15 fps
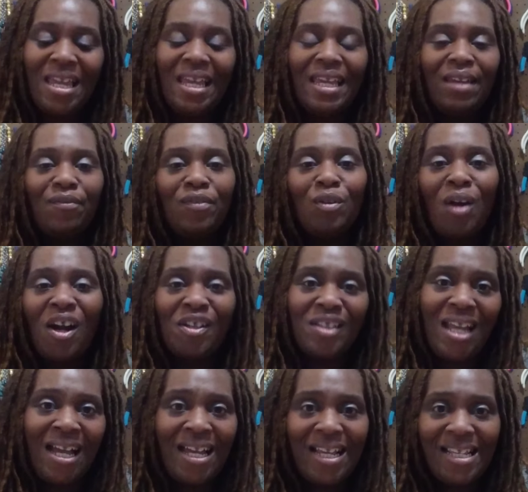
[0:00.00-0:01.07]
If you are
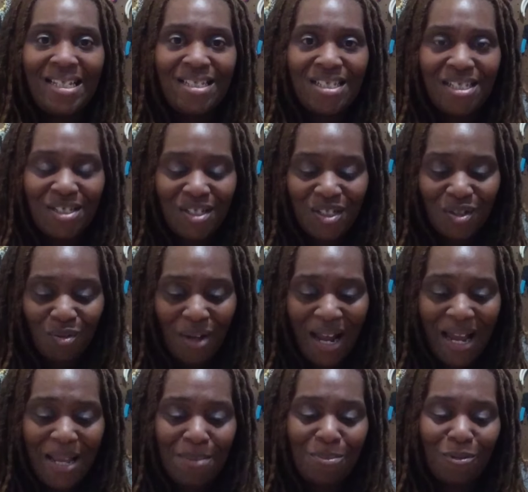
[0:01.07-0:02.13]
not a
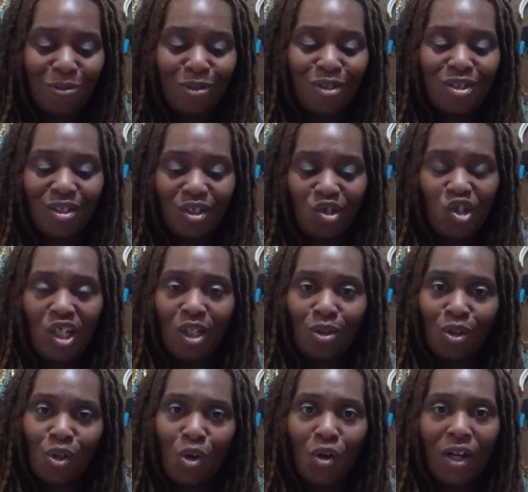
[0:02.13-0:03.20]
subscriber to the
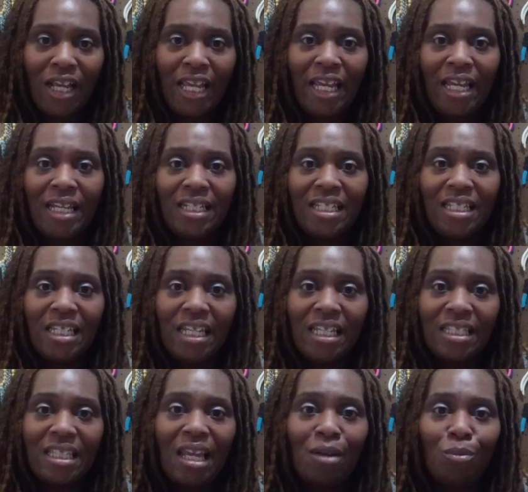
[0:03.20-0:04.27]
channel, go ahead and
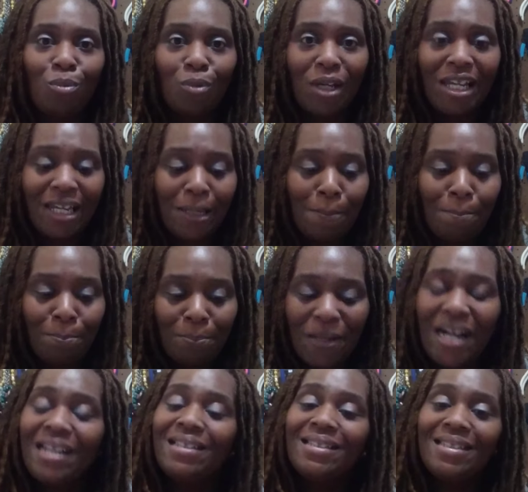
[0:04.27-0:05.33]
hit that red
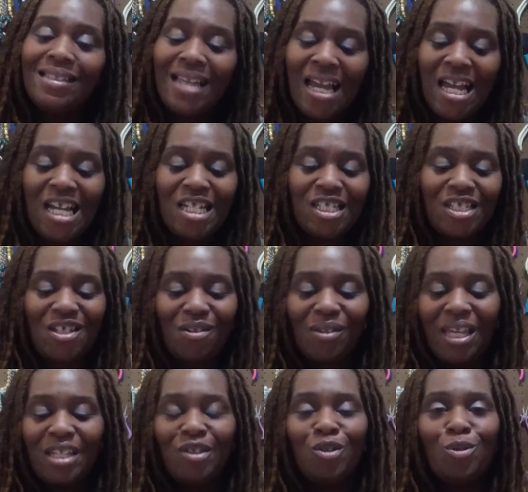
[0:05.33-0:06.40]
button so
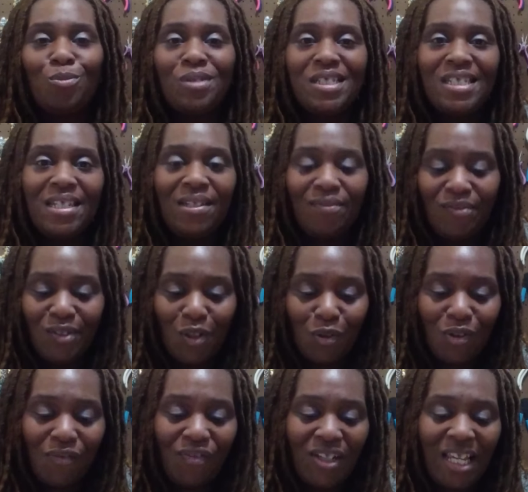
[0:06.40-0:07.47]
that you'll receive
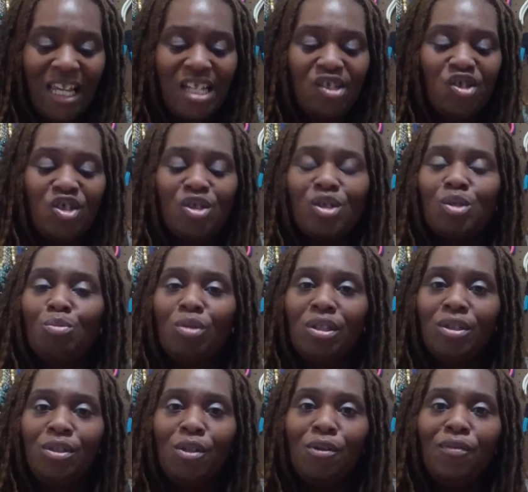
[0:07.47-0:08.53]
notifications
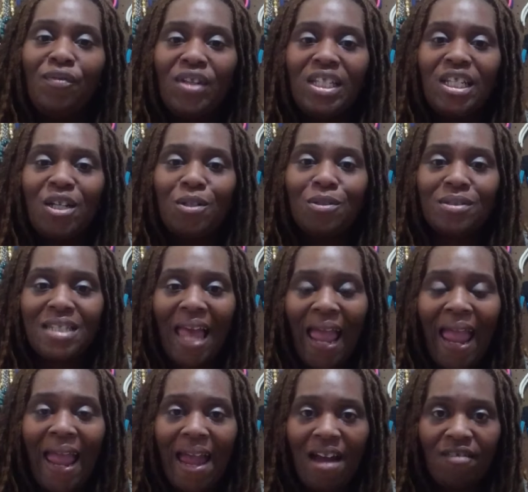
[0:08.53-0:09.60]
when new videos
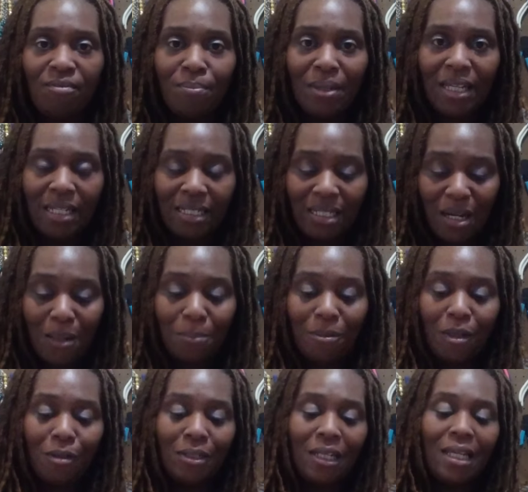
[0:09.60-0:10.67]
have been
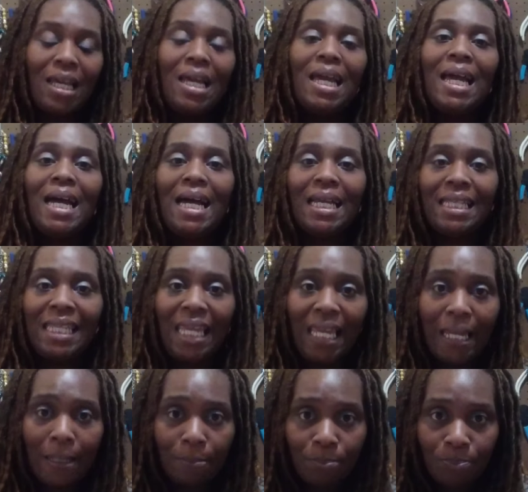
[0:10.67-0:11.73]
uploaded.
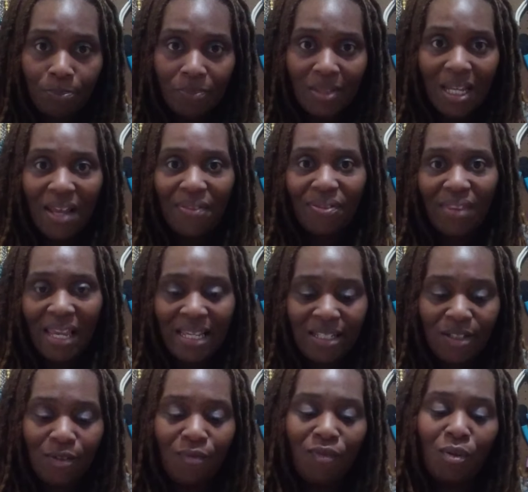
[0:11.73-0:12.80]
Again,
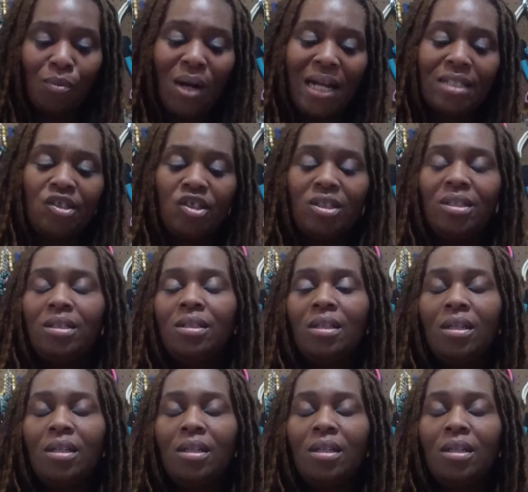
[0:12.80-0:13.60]
thank you for watching